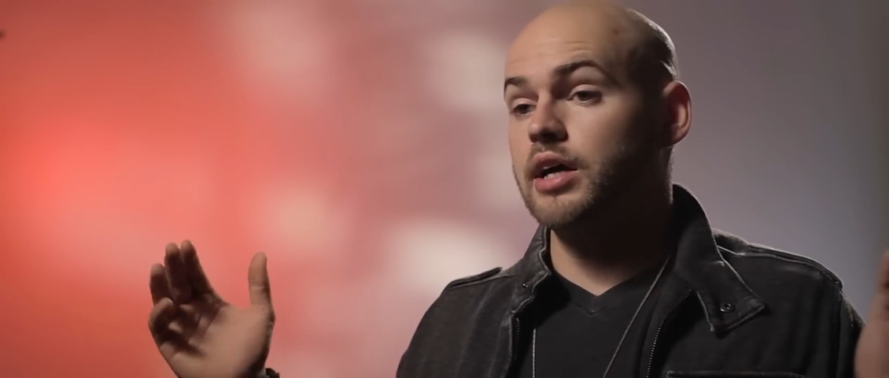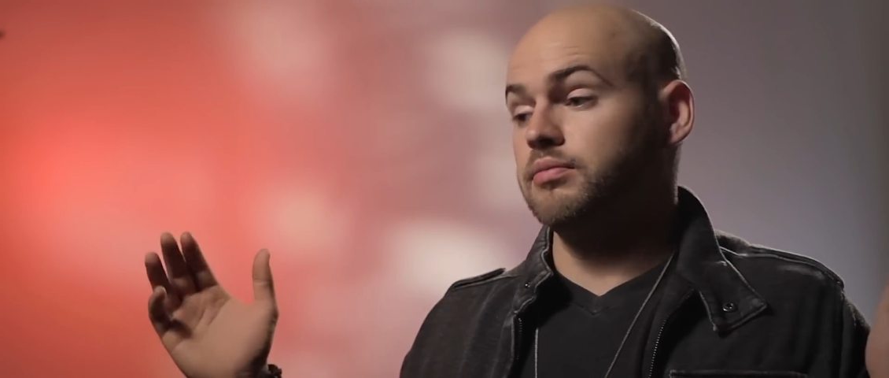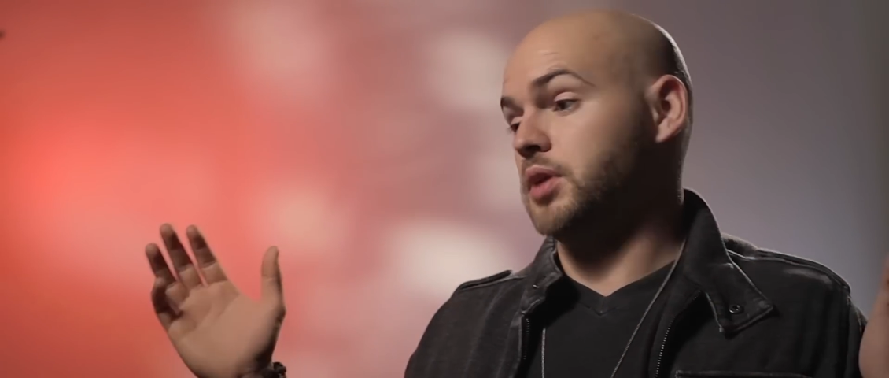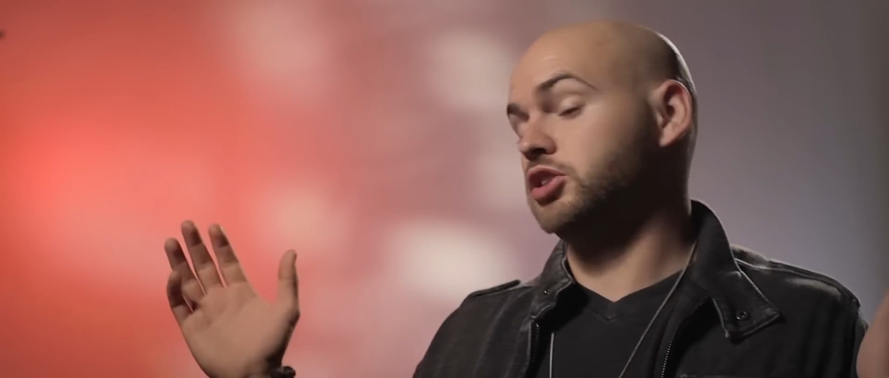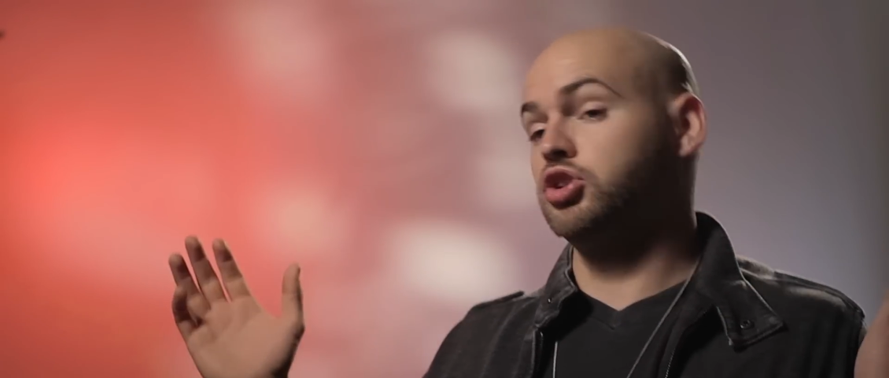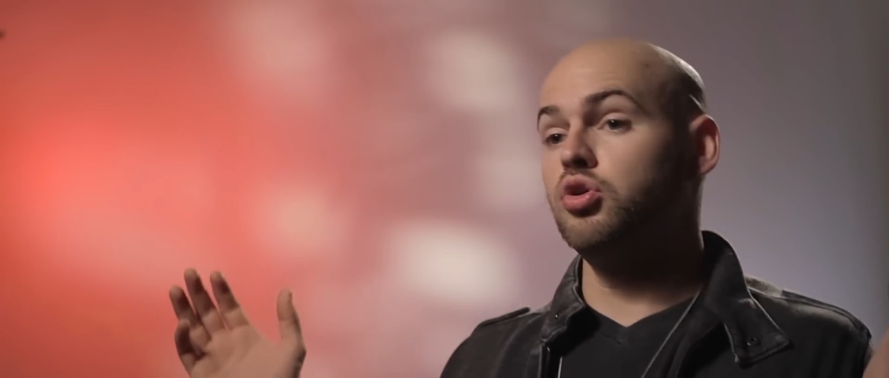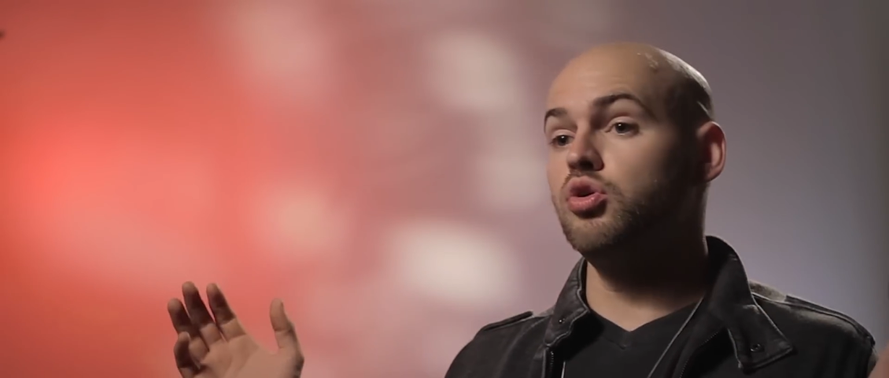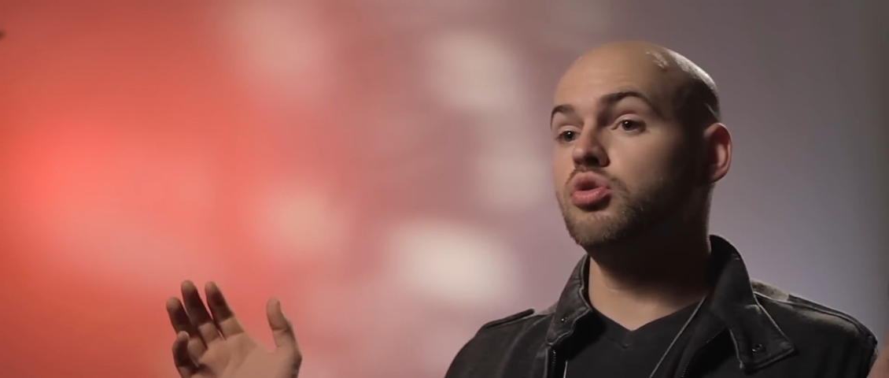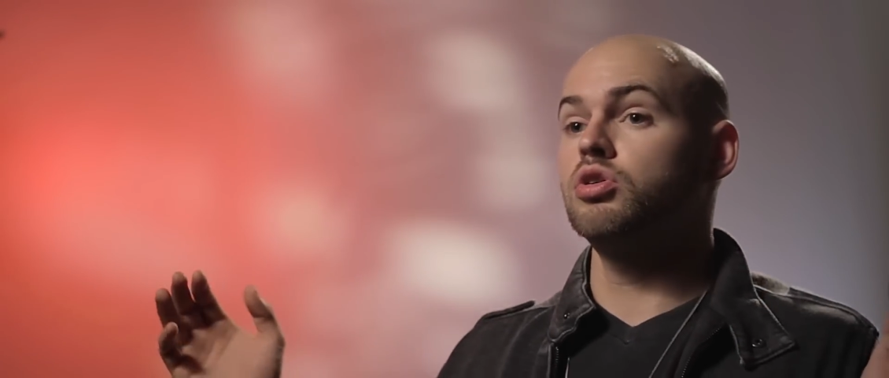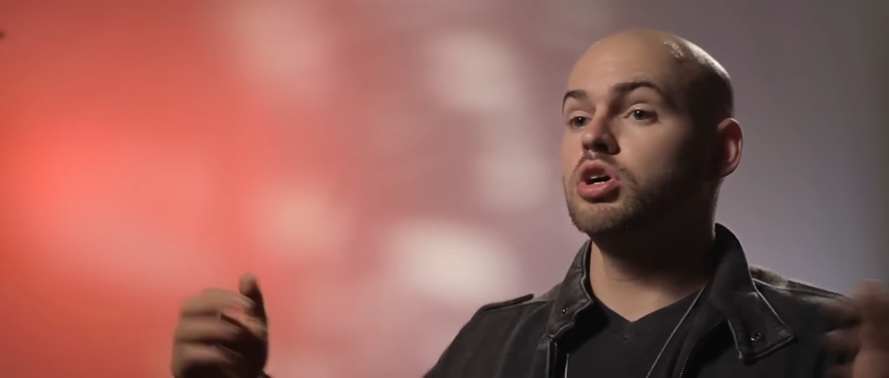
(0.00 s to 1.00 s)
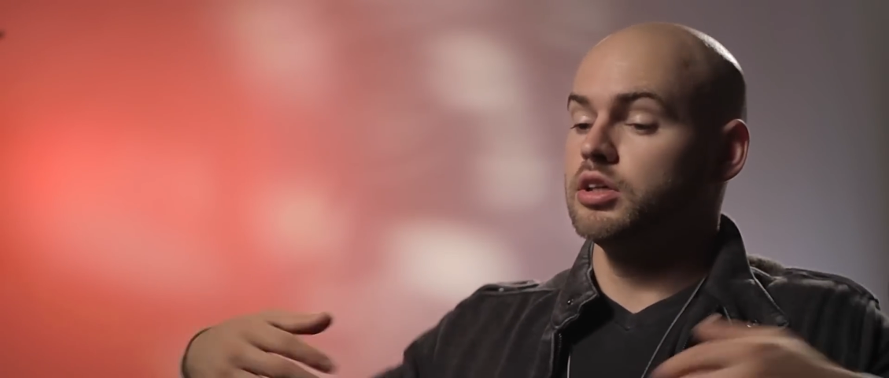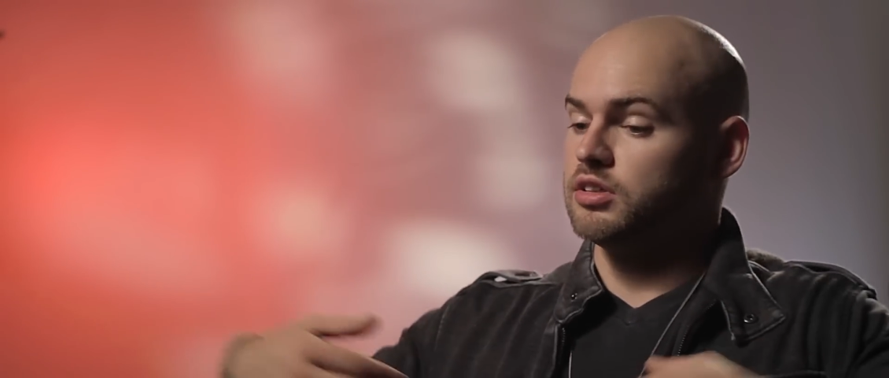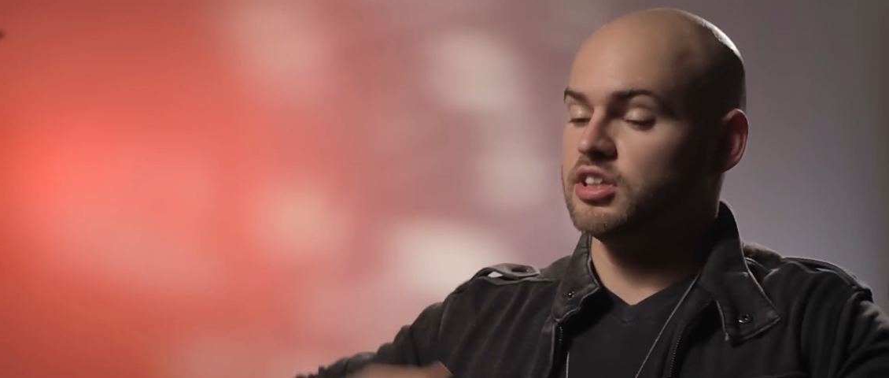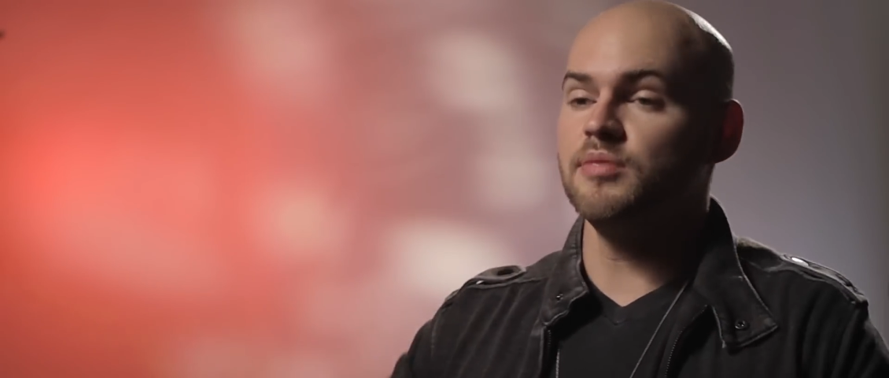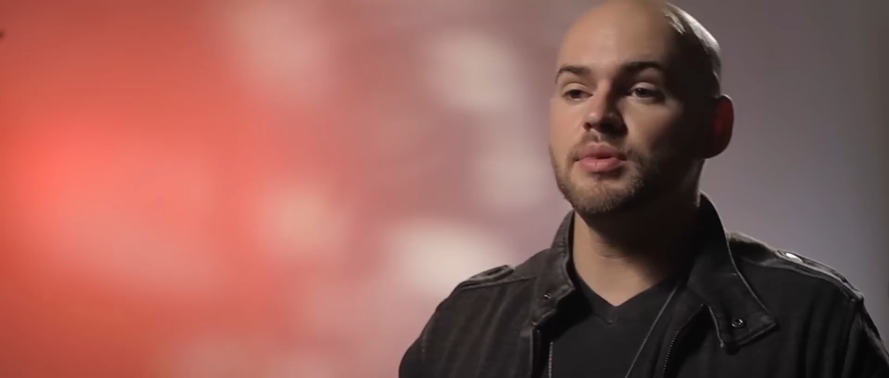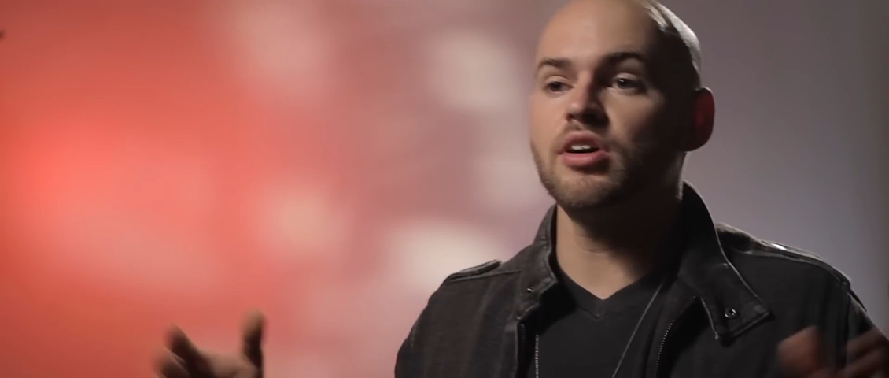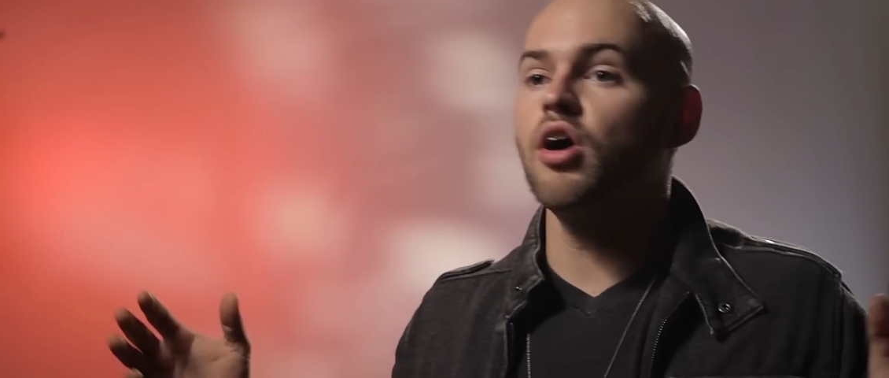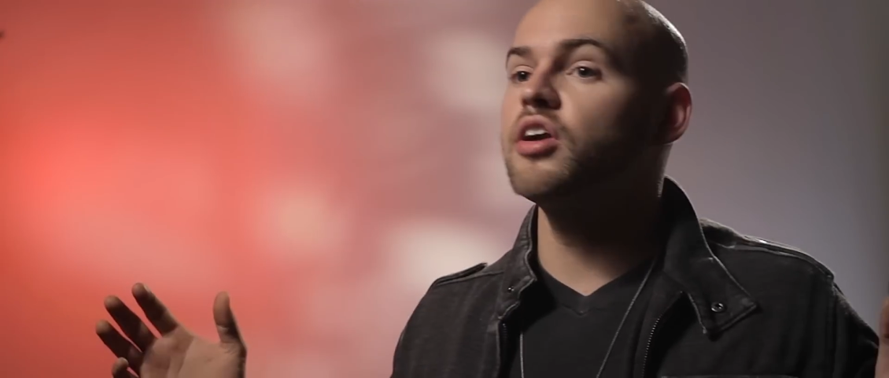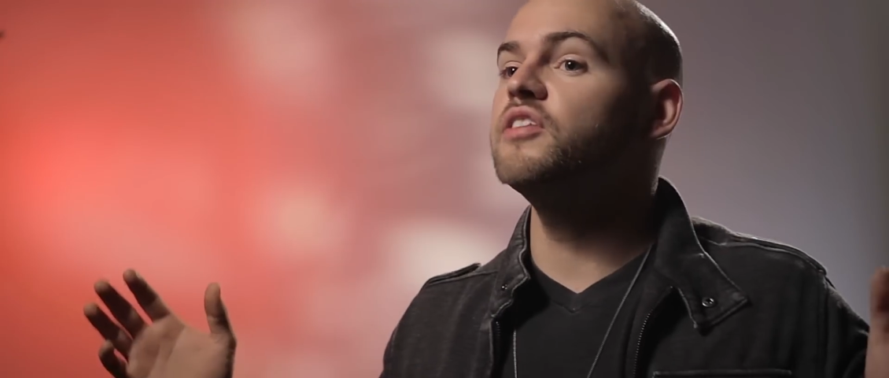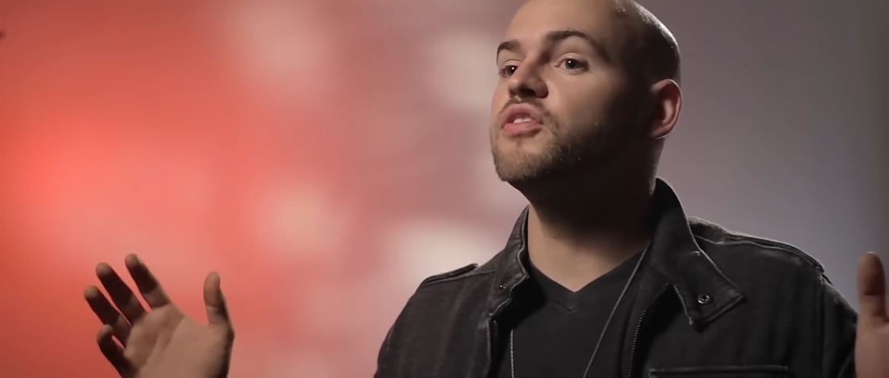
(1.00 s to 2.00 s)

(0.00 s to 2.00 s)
that's cool. Give me all the